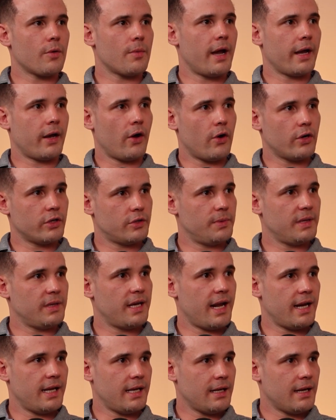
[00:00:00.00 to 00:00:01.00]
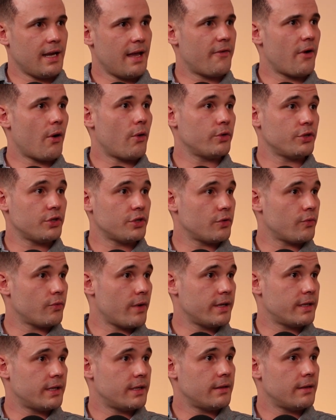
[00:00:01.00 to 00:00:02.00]
am I going to be getting if I were just to
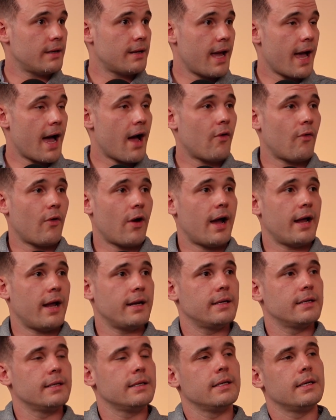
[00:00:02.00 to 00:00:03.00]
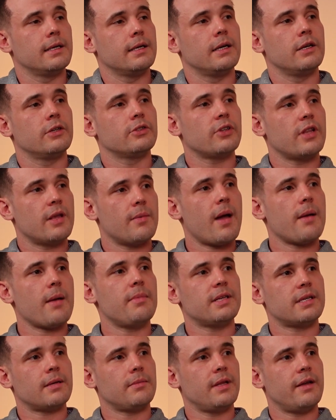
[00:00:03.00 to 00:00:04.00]
rent it outright? So there may be
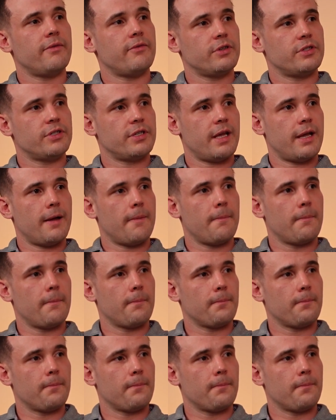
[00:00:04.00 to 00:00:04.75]
some leverage there.